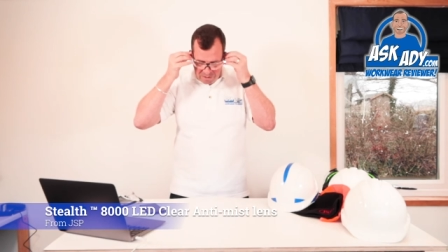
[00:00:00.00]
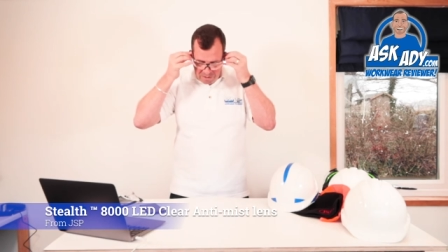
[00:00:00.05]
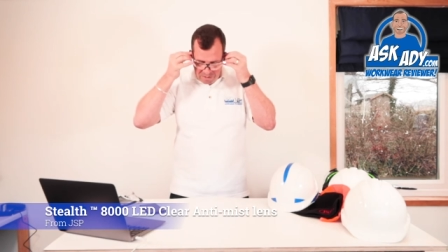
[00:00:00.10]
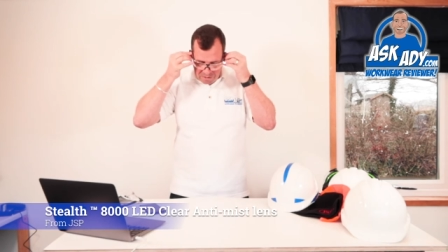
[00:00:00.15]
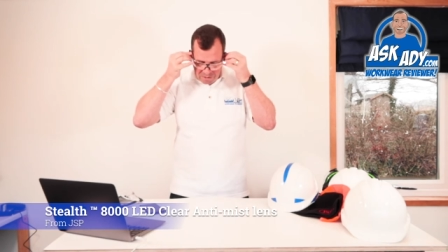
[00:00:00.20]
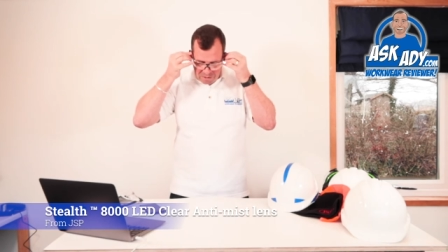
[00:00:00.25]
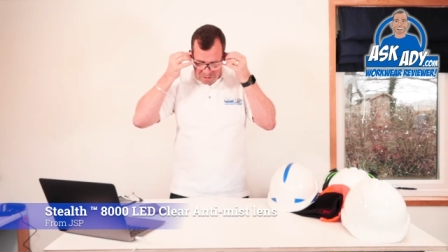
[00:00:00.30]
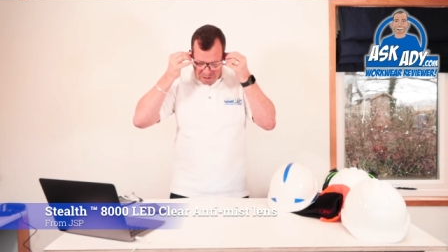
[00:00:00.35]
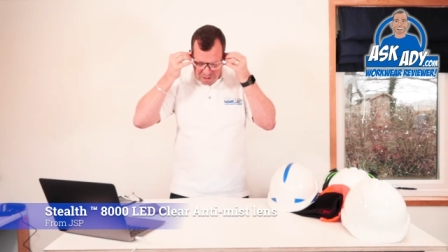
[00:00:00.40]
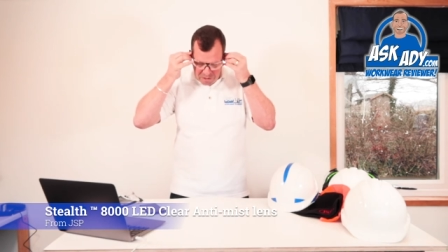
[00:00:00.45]
you
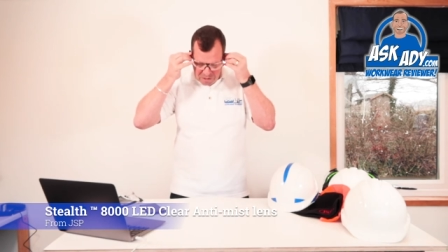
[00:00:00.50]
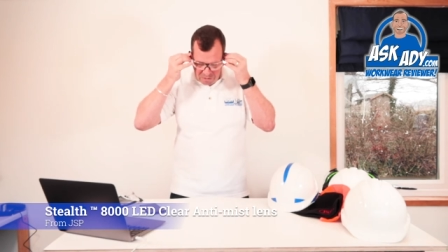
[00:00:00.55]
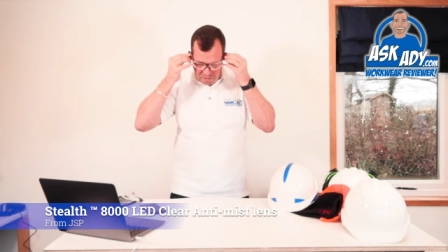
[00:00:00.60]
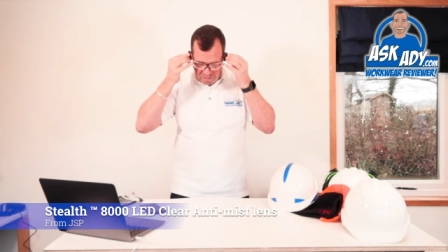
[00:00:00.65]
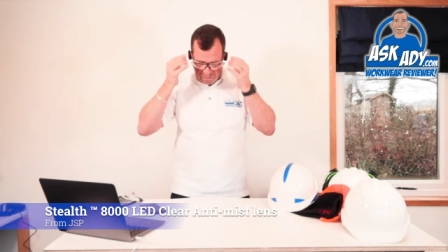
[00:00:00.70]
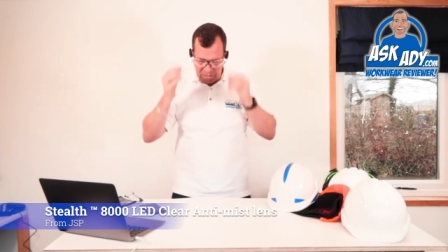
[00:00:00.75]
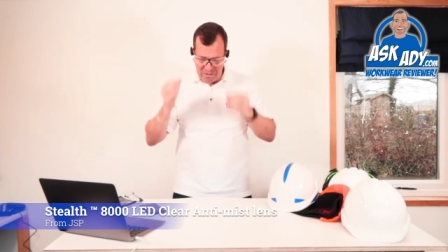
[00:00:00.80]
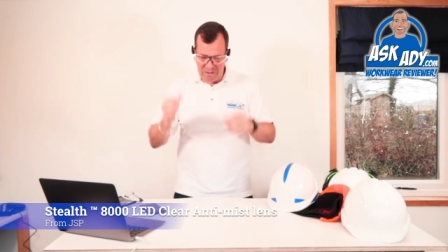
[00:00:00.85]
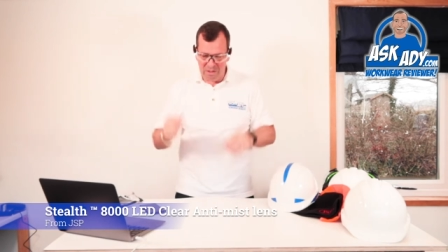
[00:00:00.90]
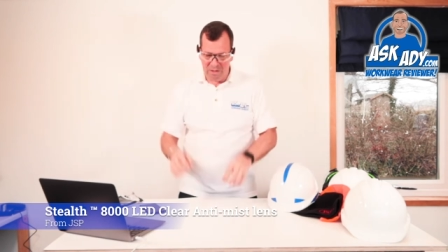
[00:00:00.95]
were trying to
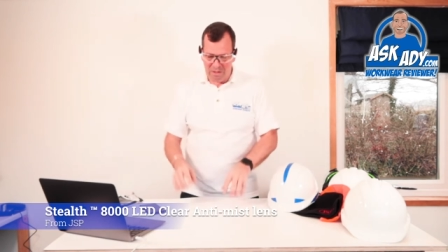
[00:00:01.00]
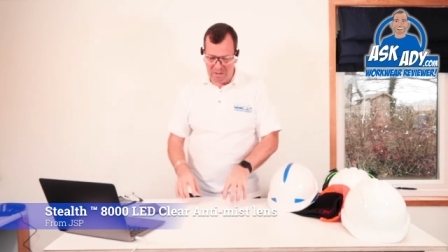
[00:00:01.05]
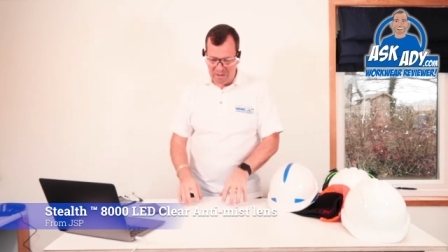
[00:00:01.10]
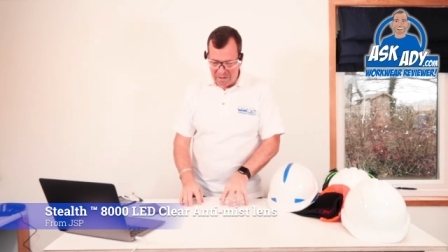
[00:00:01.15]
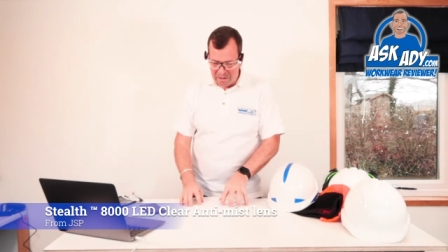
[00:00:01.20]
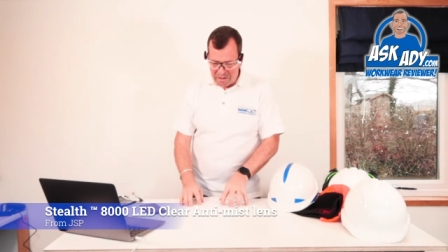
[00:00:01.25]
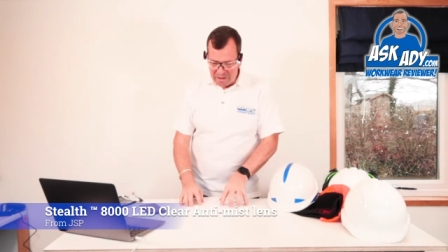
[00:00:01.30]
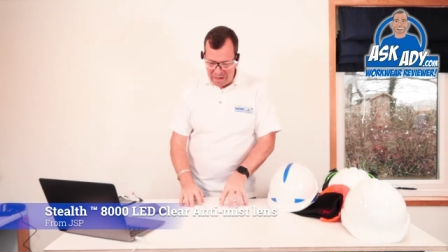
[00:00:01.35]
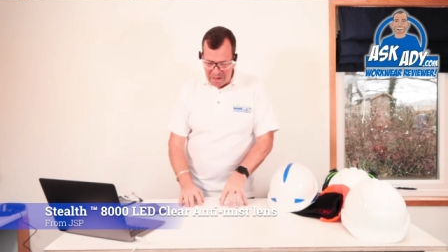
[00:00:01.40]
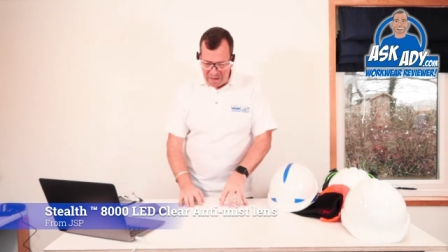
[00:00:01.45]
sort
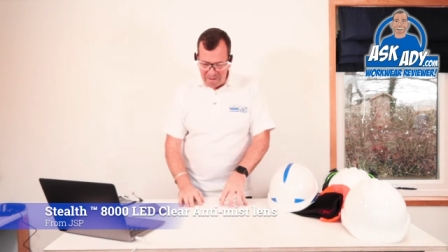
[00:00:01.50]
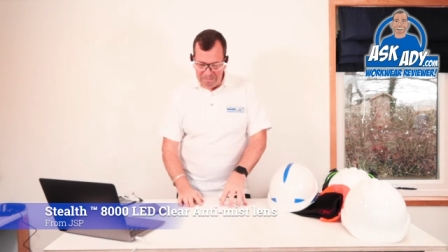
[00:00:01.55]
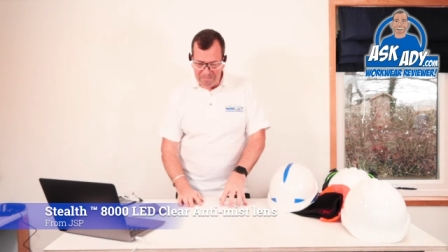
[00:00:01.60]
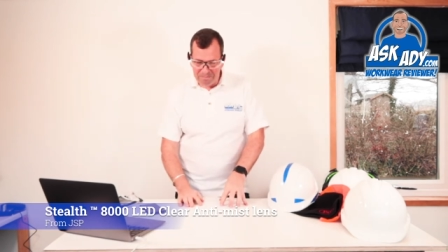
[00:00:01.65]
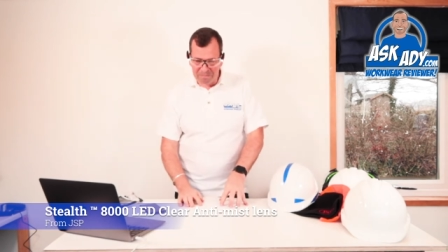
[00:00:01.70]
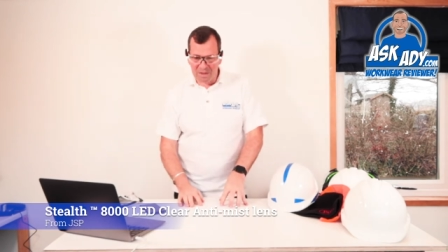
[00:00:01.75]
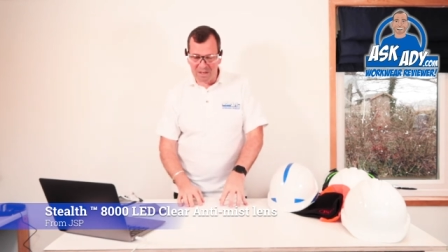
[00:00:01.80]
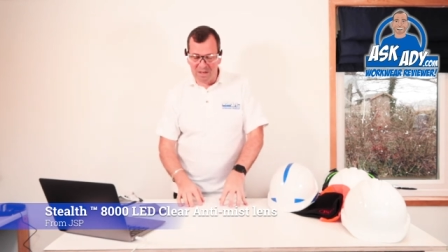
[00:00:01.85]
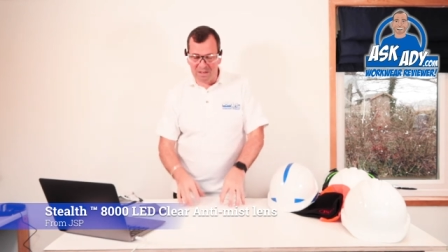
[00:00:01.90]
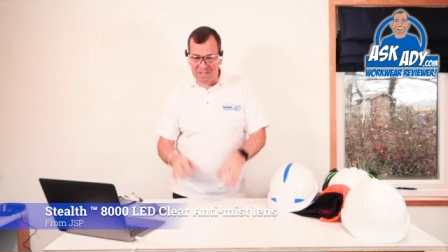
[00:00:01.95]
of
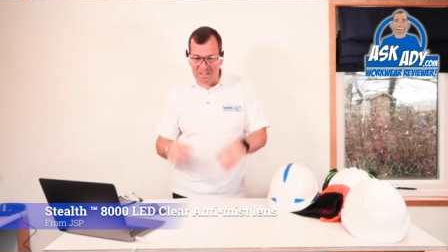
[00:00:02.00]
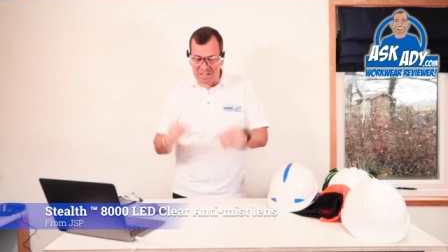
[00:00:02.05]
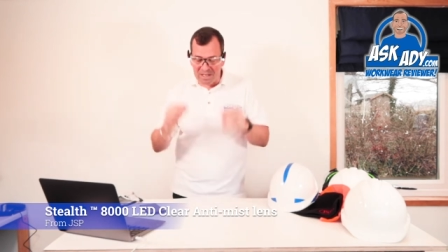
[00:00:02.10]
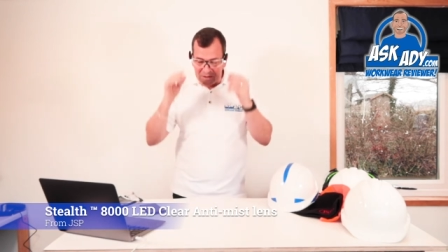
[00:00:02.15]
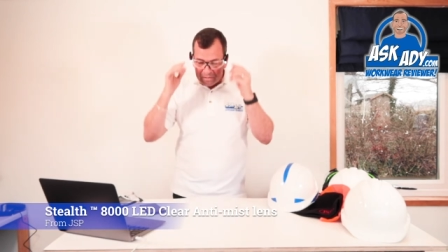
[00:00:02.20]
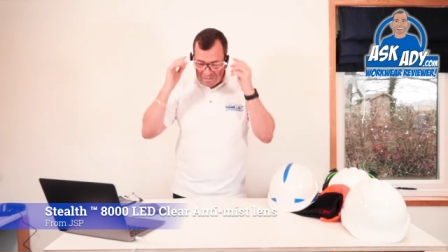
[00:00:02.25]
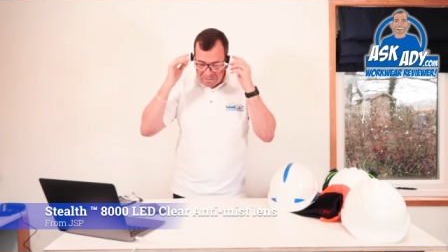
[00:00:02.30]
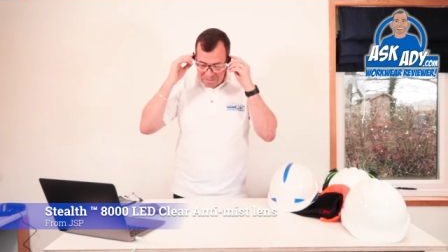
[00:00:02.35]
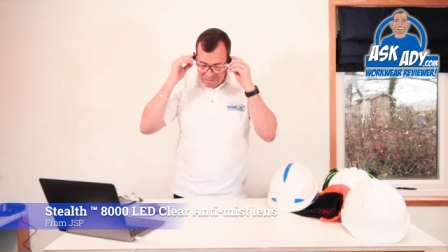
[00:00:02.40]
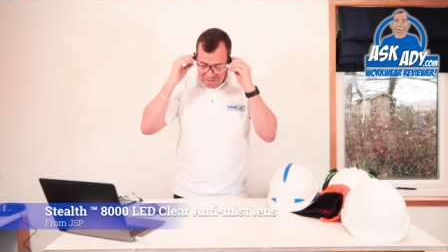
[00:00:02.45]
um, I don't
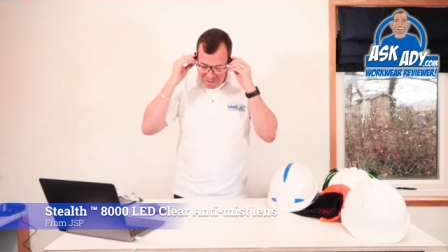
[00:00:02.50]
know,